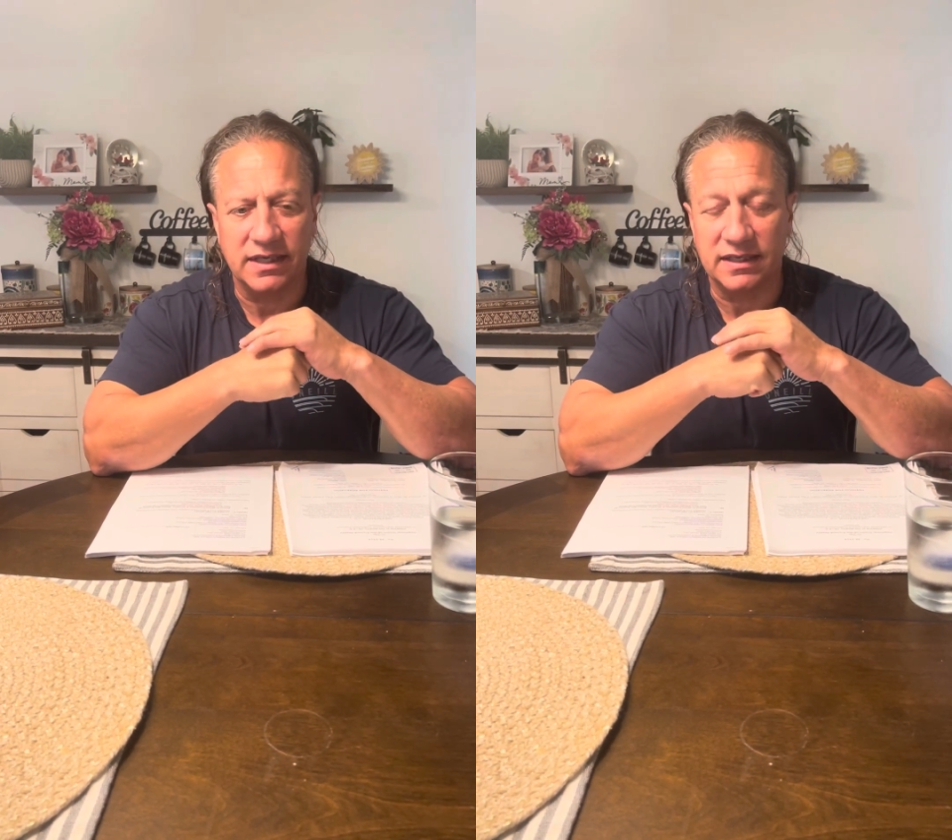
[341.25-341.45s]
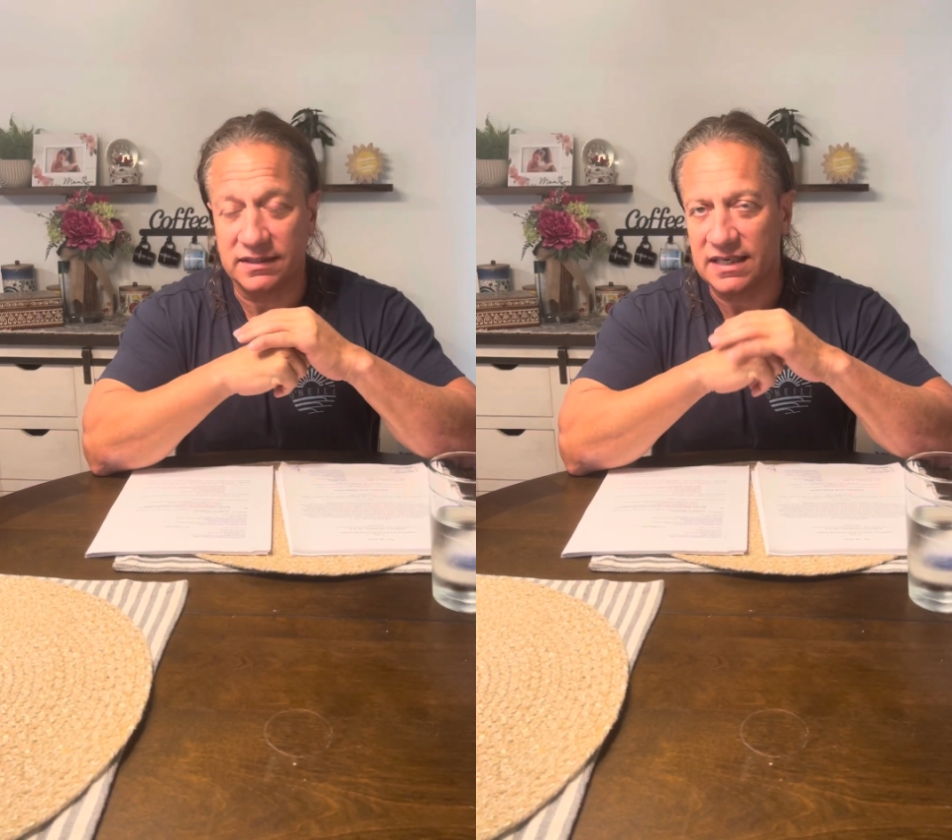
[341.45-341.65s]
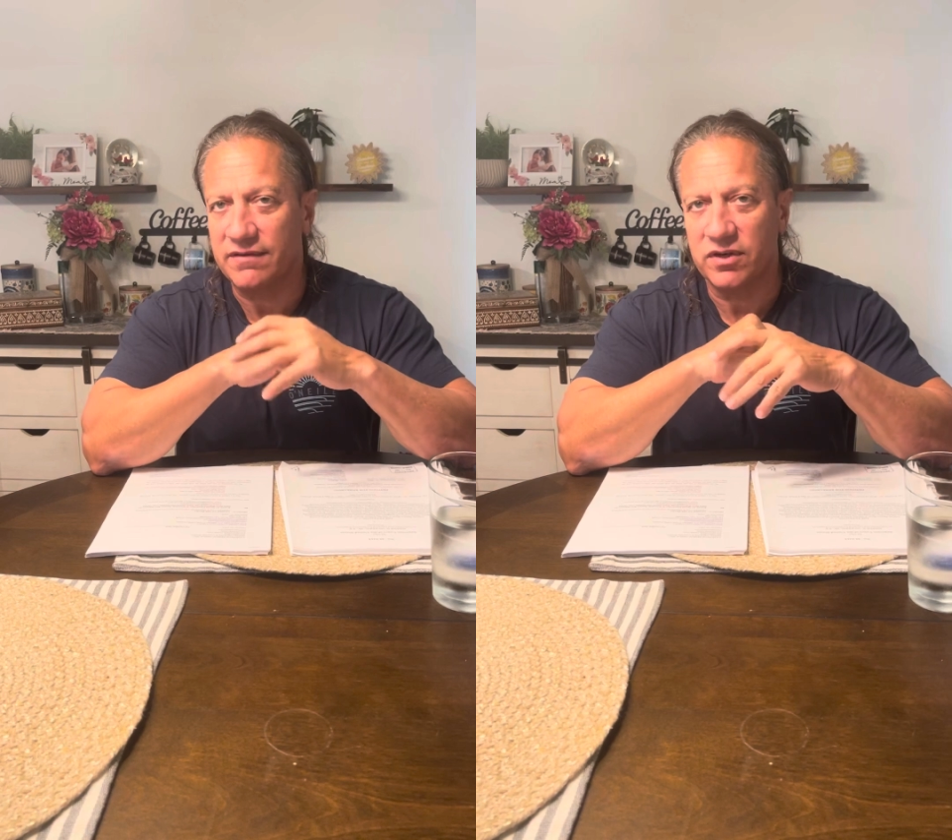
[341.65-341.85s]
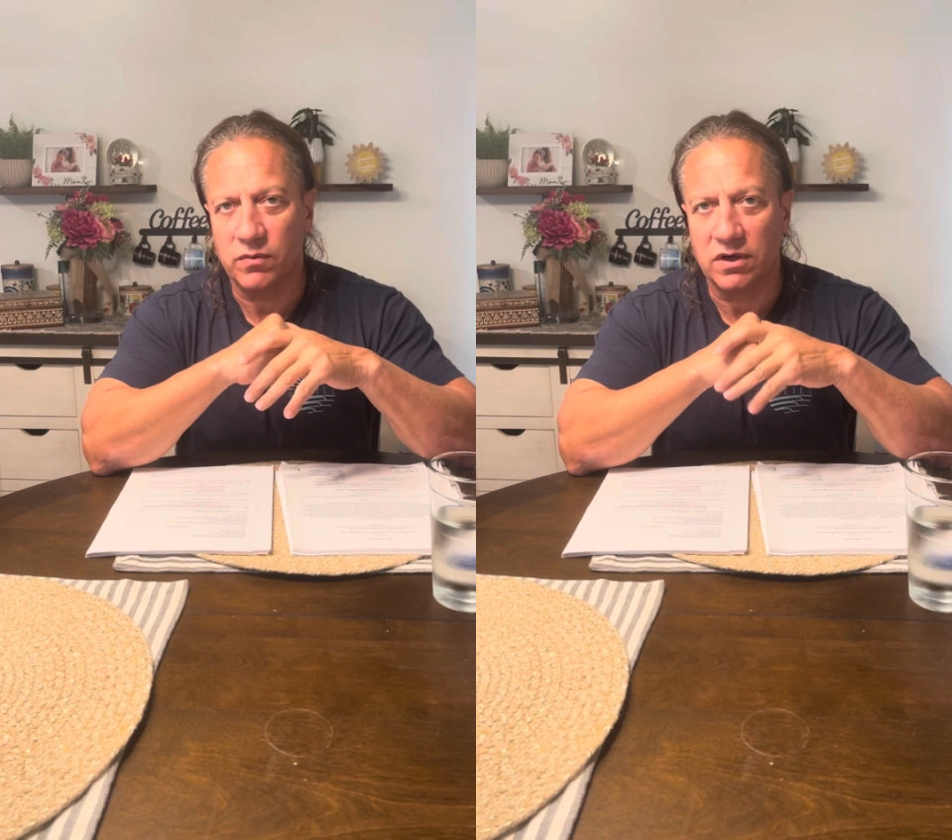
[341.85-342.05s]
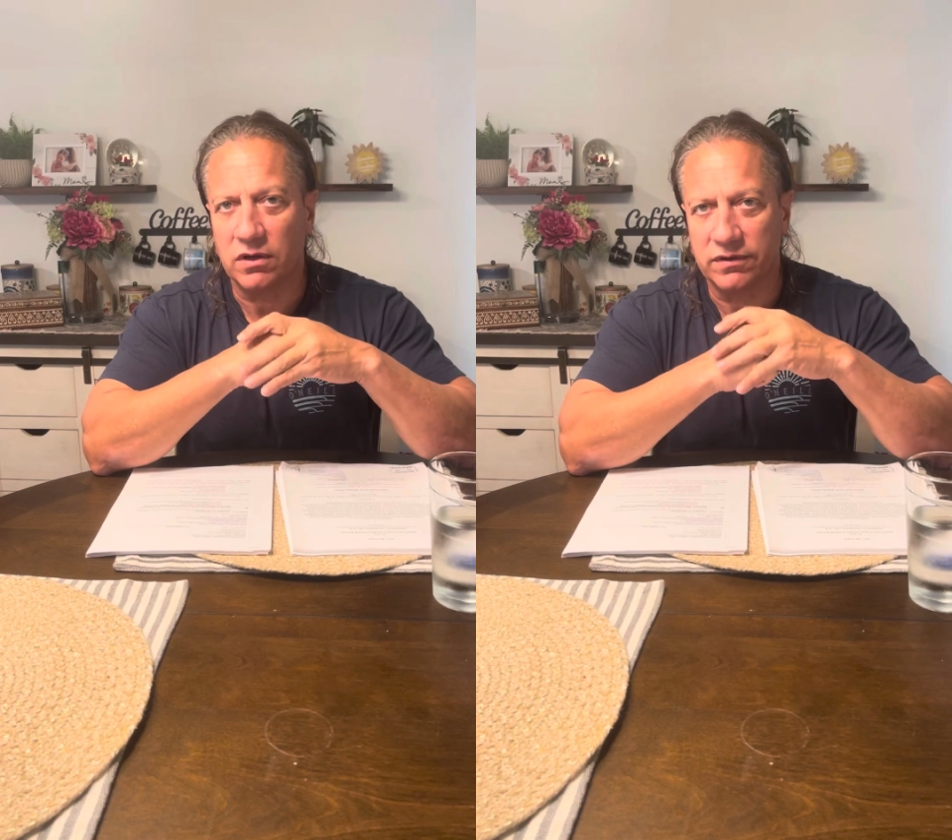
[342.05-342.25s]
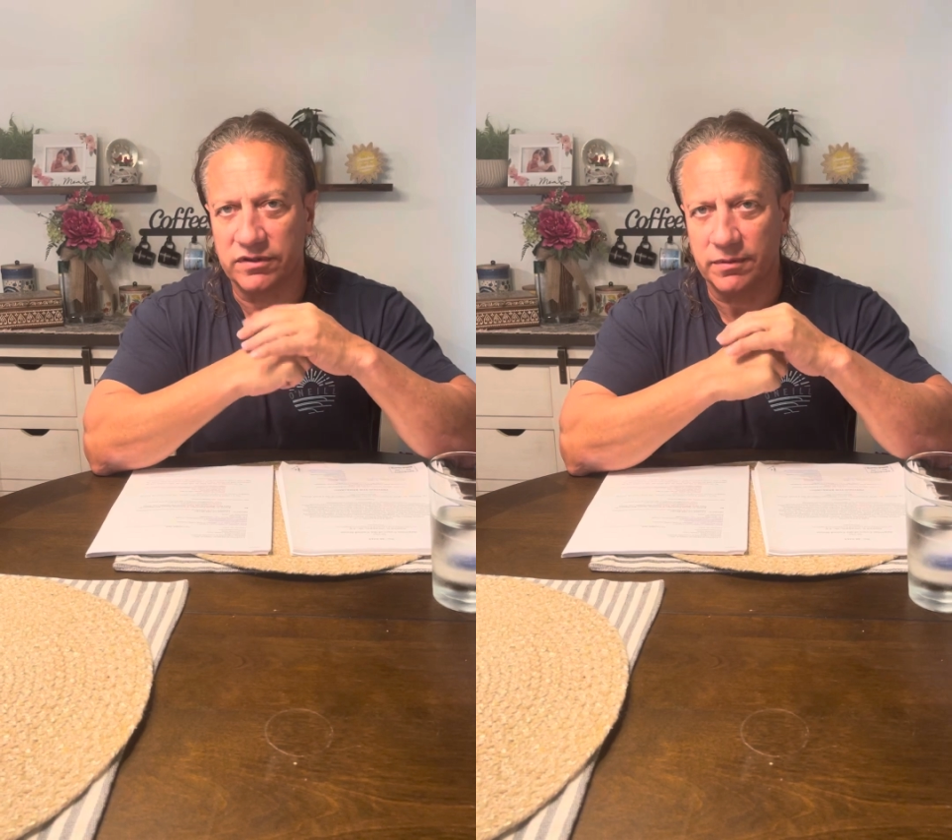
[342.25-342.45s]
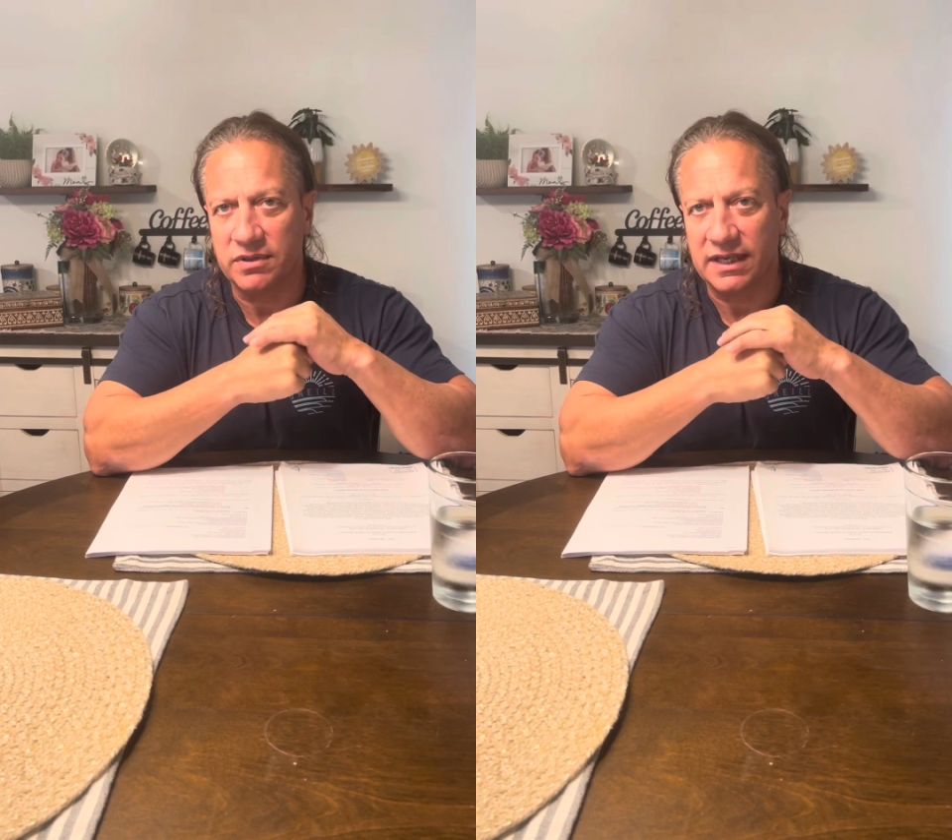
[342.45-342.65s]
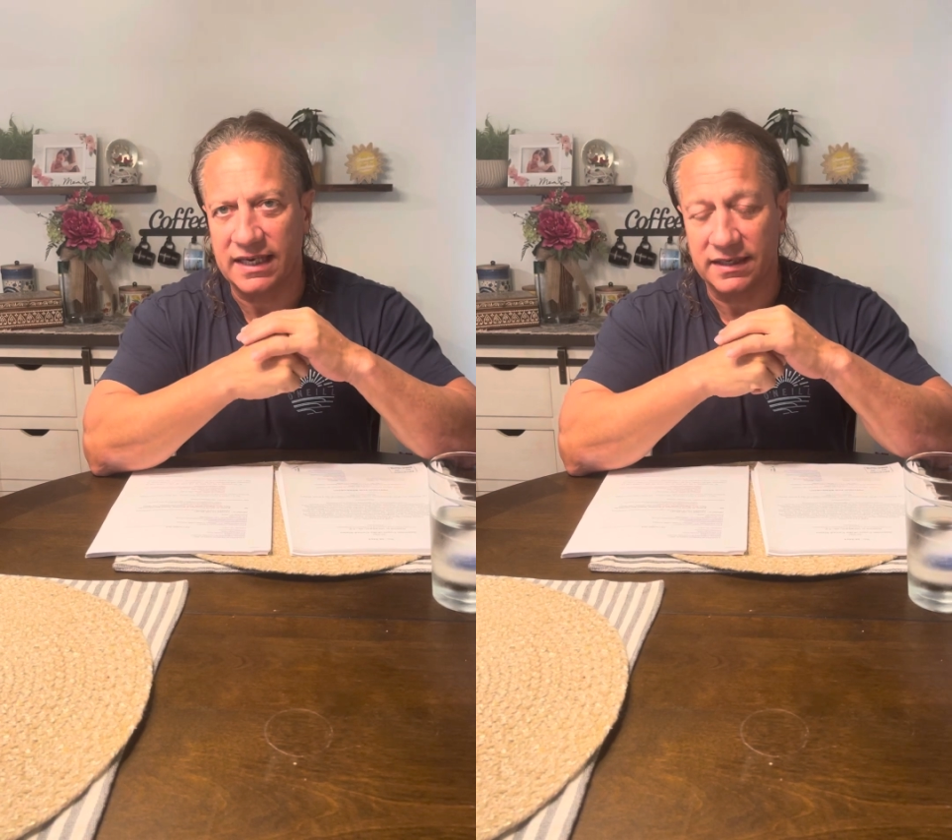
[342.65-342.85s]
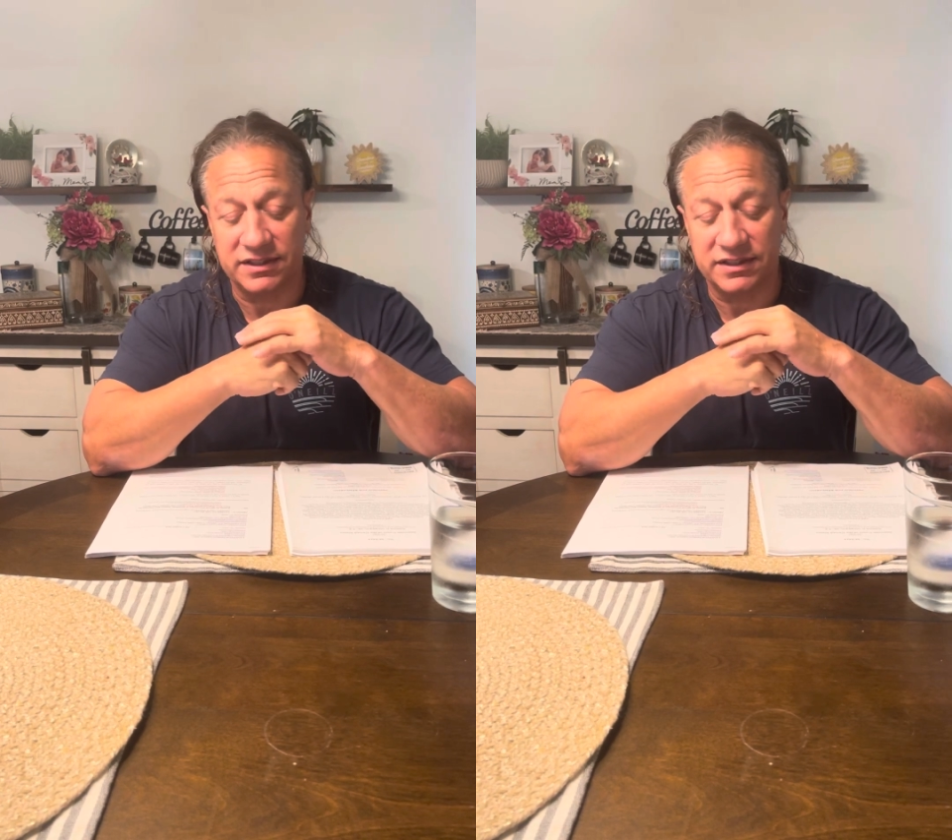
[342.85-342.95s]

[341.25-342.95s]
and it's everywhere all over the planet.